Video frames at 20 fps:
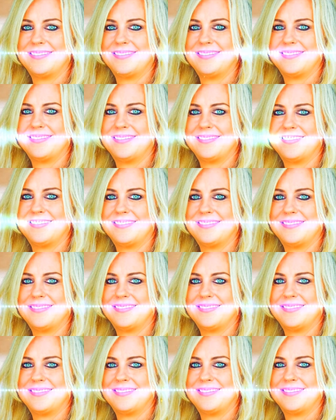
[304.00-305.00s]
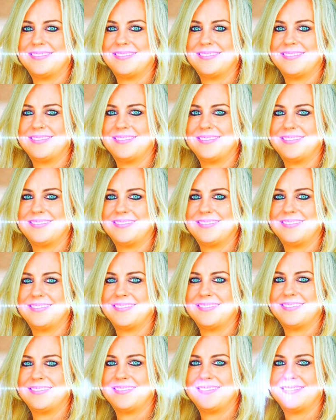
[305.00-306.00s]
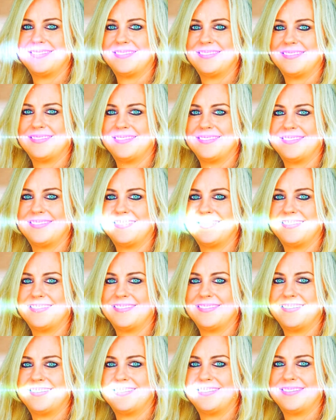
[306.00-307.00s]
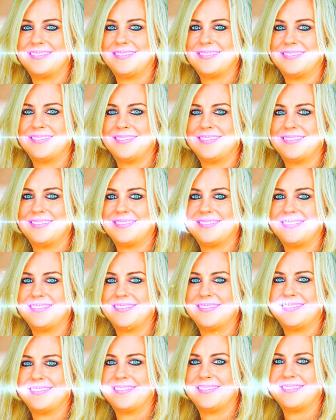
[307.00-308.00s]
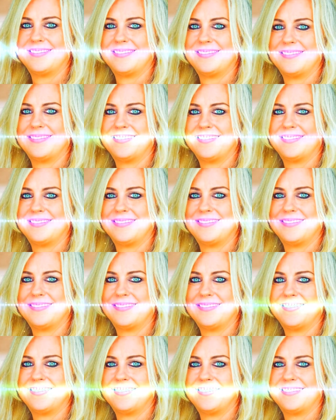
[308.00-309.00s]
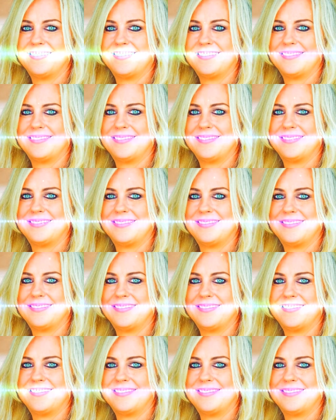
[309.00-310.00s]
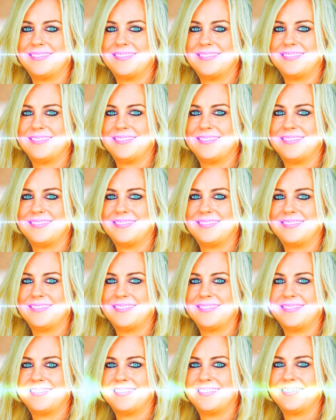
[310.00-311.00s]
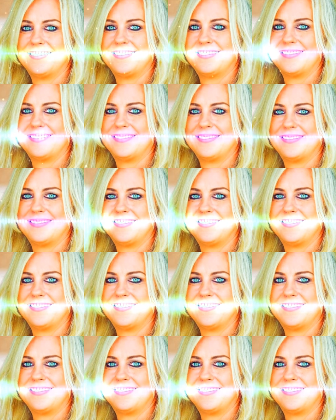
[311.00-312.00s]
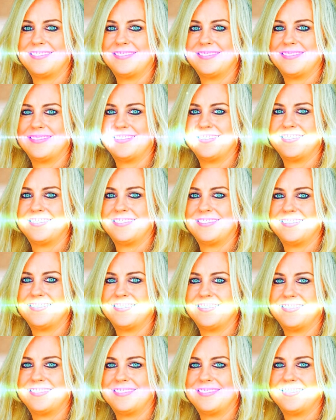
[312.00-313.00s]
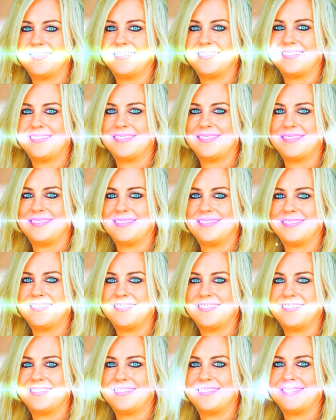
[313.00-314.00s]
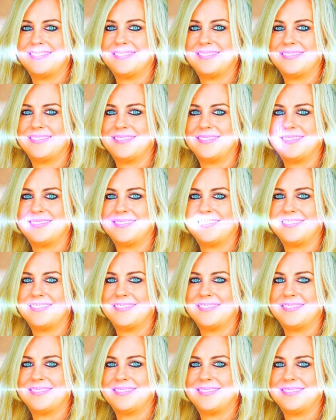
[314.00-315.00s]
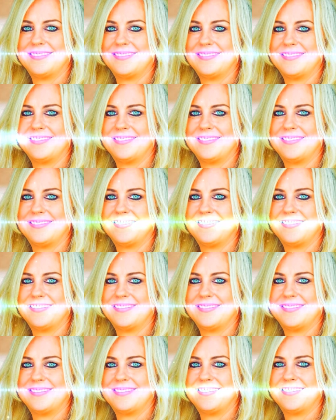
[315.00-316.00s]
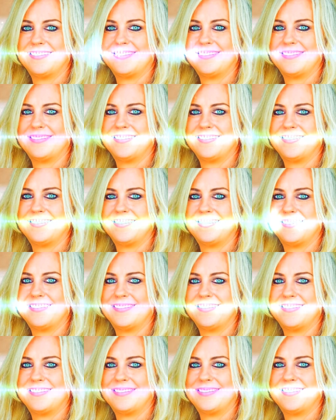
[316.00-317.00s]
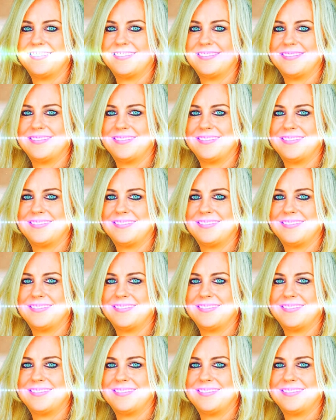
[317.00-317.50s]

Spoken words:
feet around you, 30 feet around you, 40 feet around you, 60 feet around you. And just spreading out and out and out until you find the cozy place, the place where it just feels comfortable.